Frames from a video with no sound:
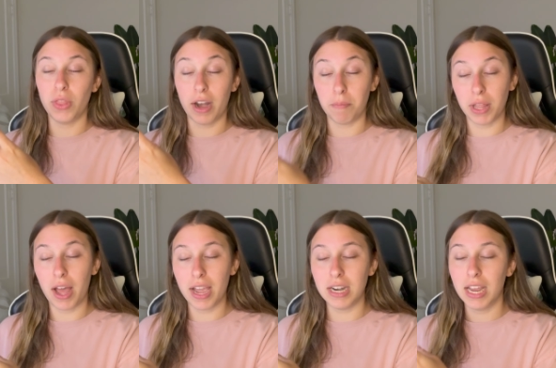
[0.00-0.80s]
that
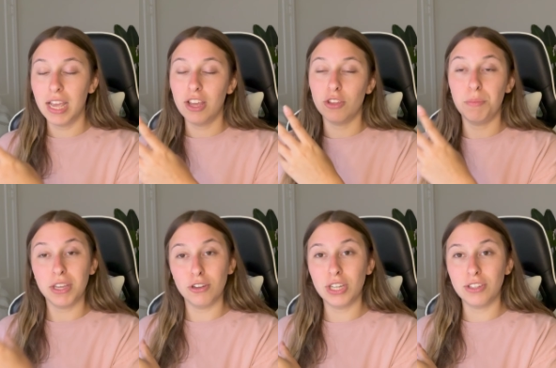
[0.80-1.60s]
applied, you
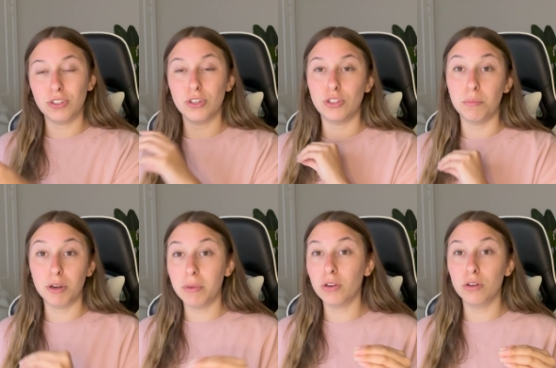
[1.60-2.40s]
pick your testers, you put
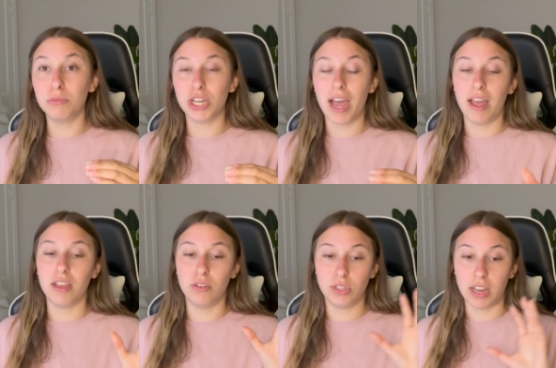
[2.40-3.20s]
them in a group chat,
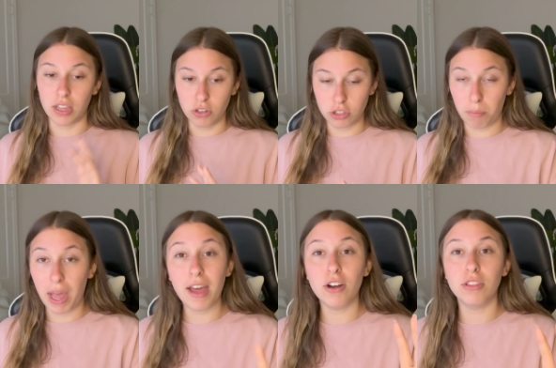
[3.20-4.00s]
you say, here's the
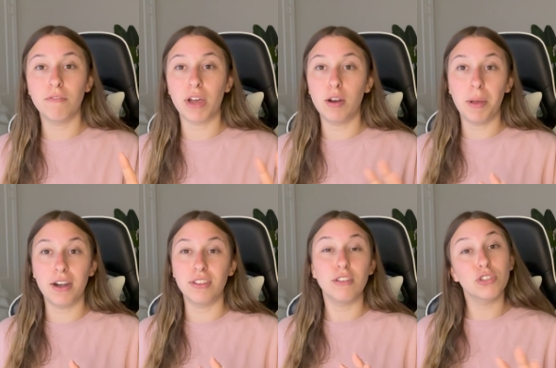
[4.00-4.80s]
pattern, the final
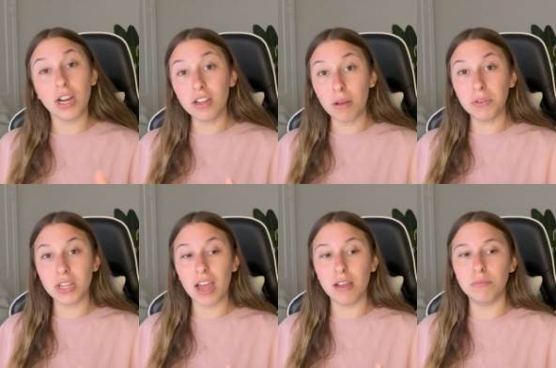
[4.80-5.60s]
pattern that you've tried a couple
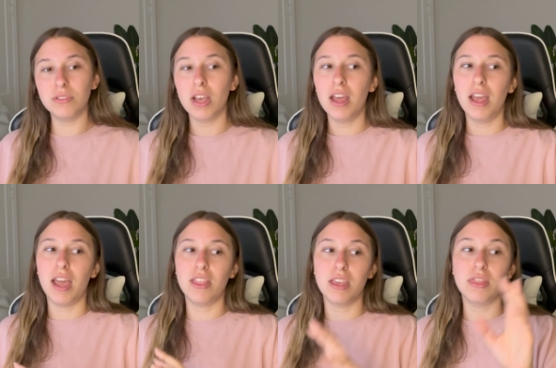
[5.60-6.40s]
times,
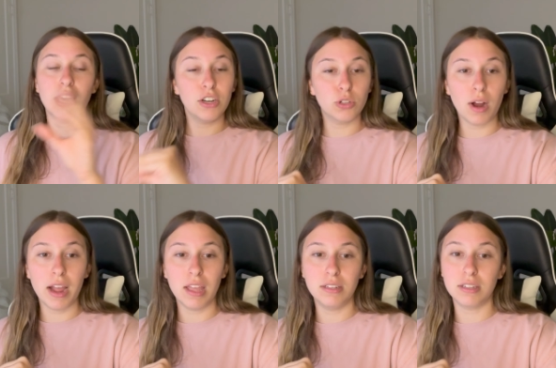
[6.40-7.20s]
and then they try
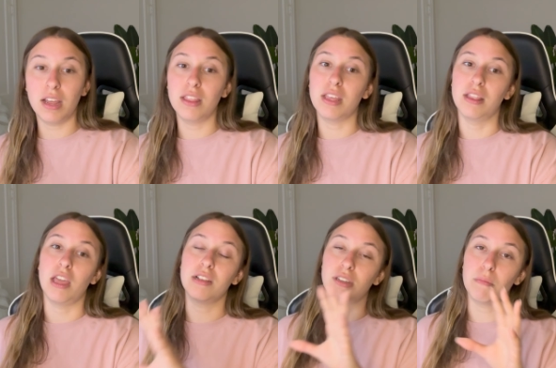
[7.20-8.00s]
it and then
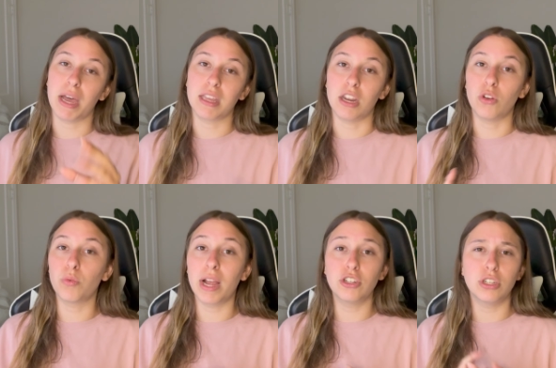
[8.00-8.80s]
they send back any
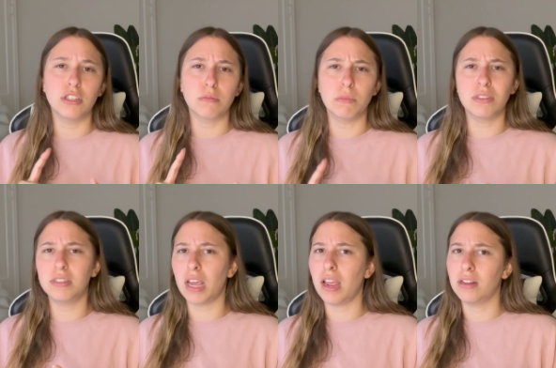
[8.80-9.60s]
corrections,
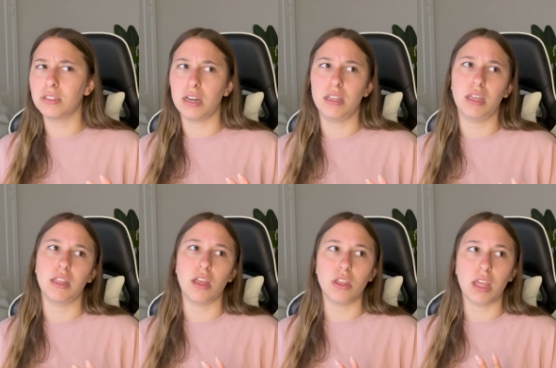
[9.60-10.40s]
mistakes, anything
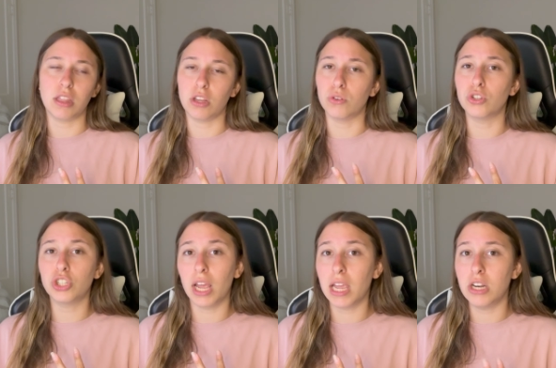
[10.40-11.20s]
that they think you should
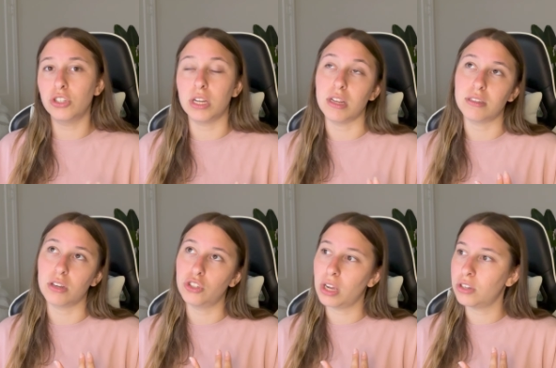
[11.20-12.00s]
change, any
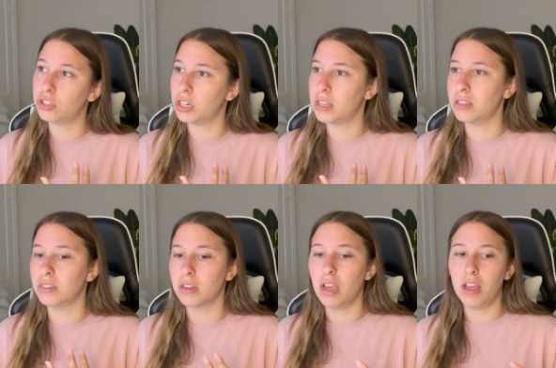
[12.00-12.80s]
suggestions,